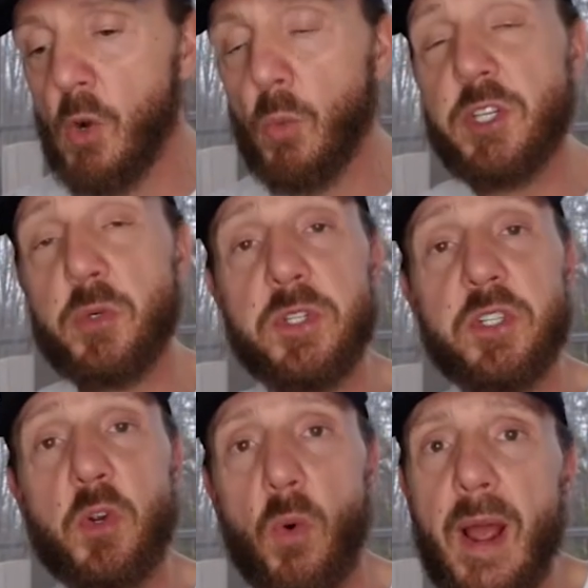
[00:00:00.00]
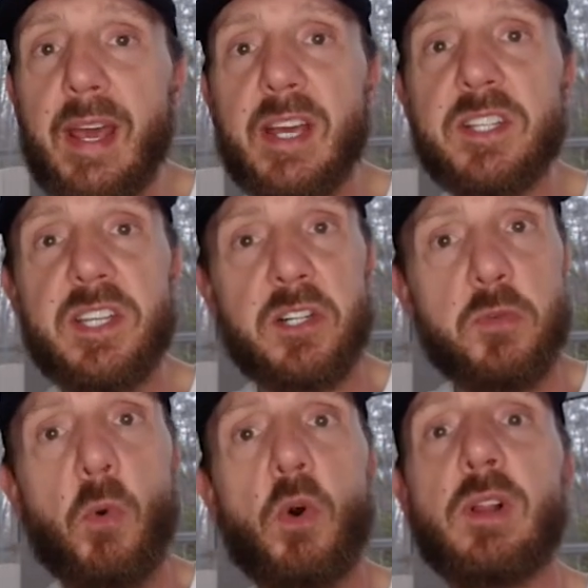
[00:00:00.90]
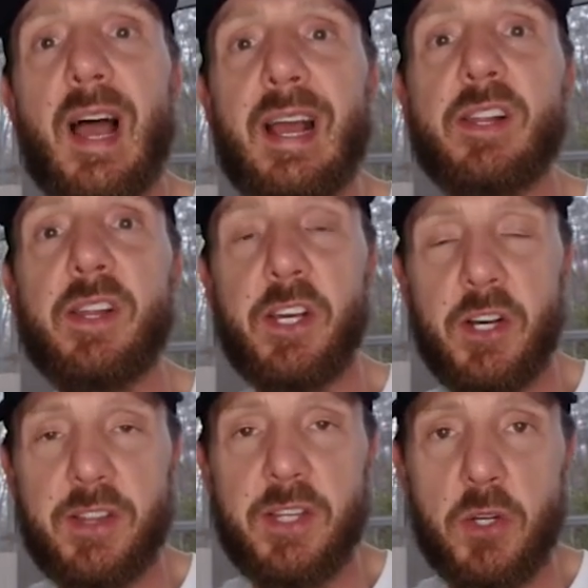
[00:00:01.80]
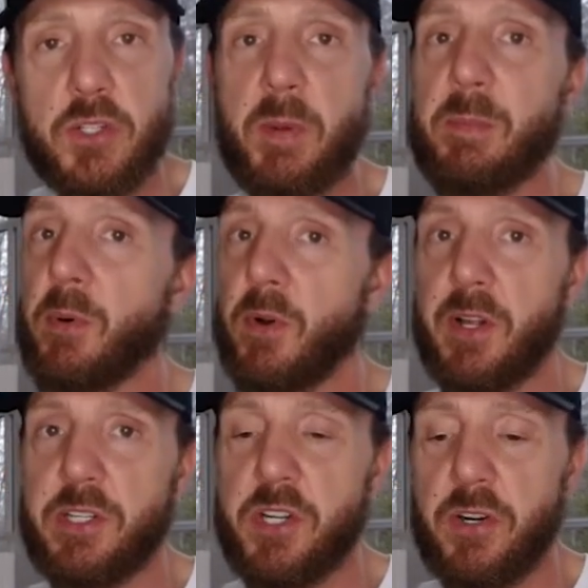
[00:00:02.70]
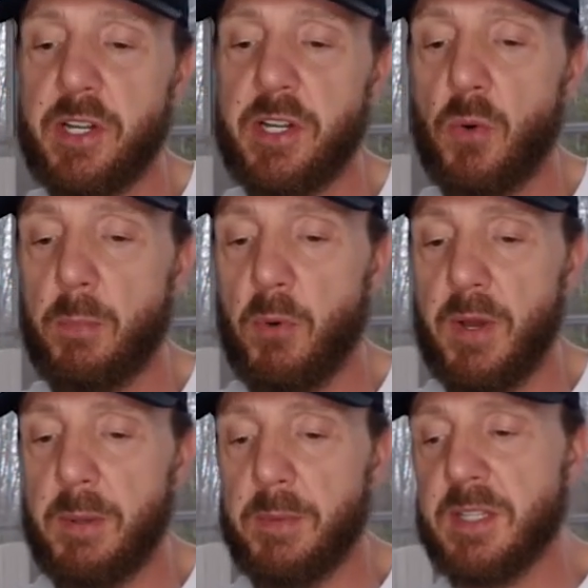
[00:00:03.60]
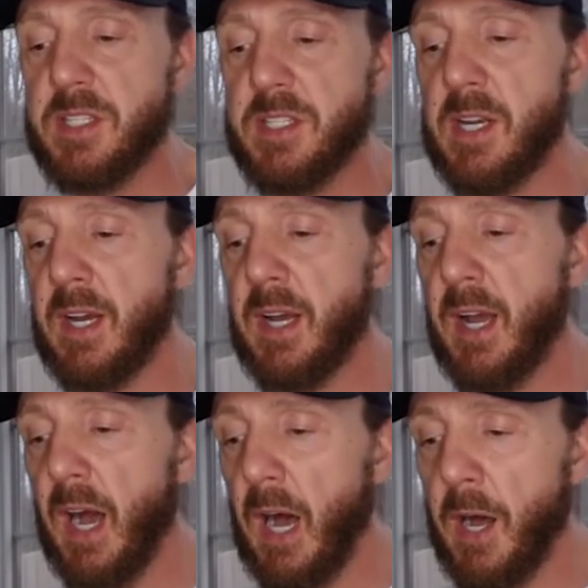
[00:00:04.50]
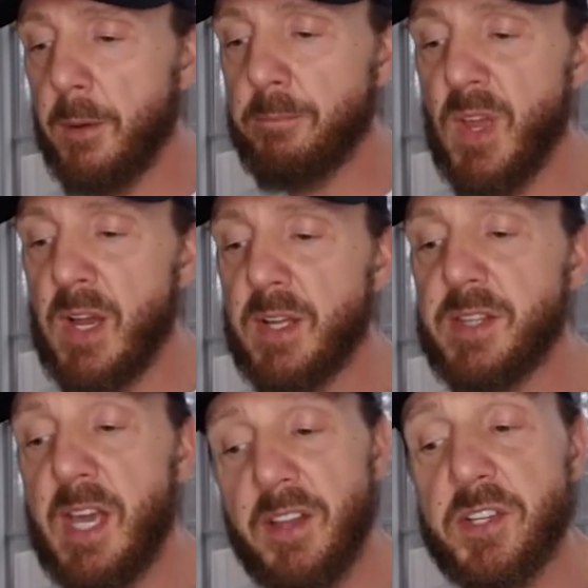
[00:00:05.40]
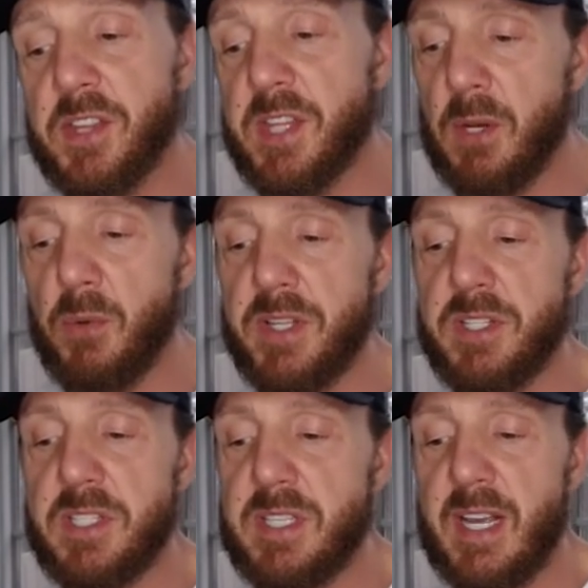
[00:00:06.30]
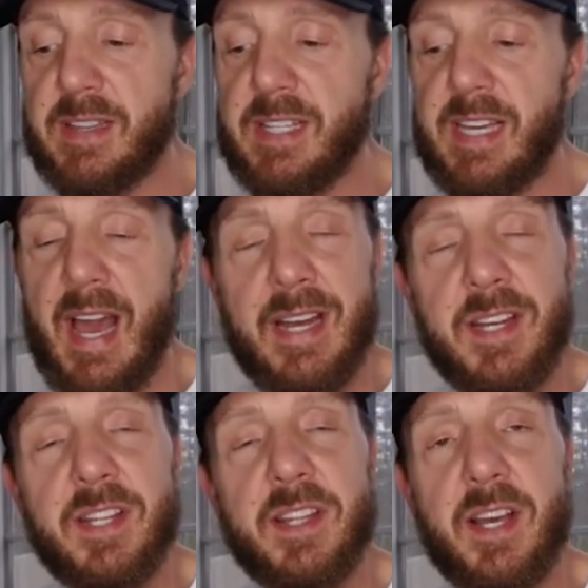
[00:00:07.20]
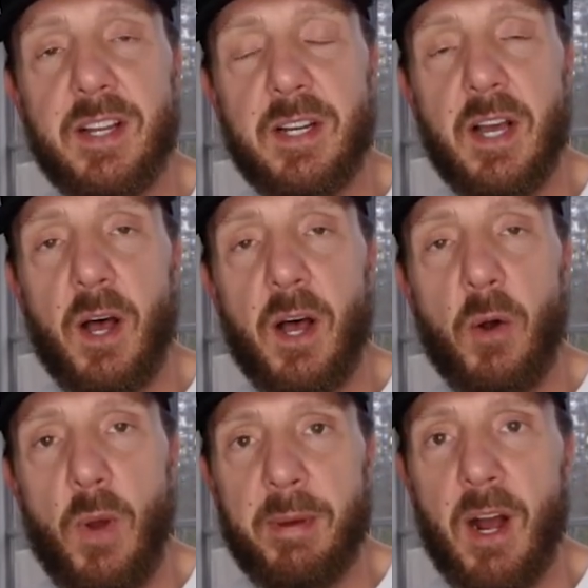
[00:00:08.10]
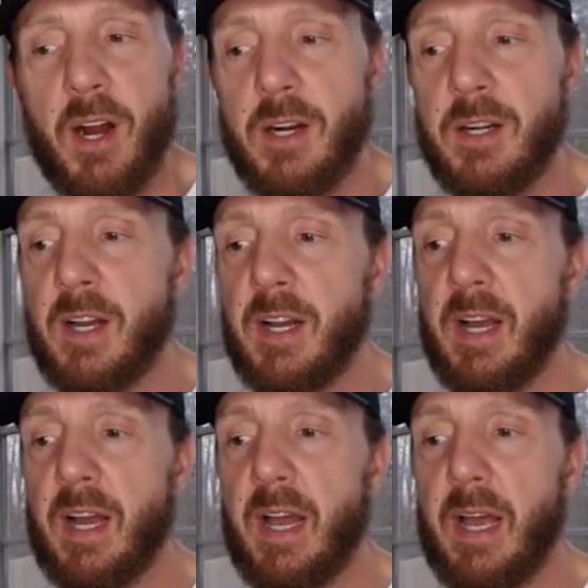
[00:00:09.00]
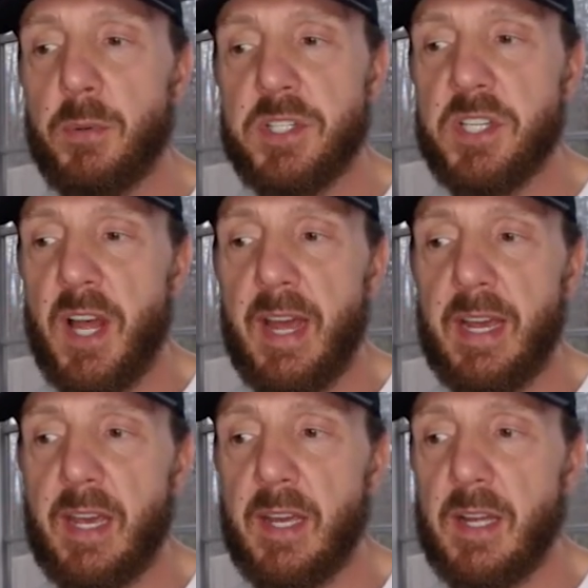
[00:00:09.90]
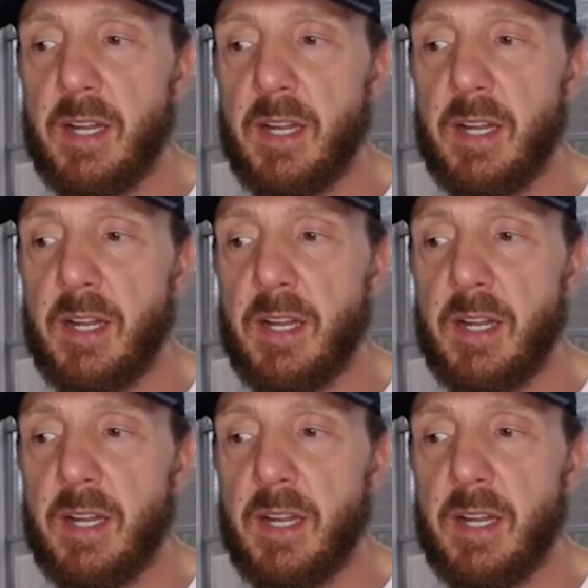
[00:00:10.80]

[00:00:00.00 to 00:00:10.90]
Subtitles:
which was great because there's more likelihood those people are going to turn into appointments. The other thing is that at the end of the webinar, it was like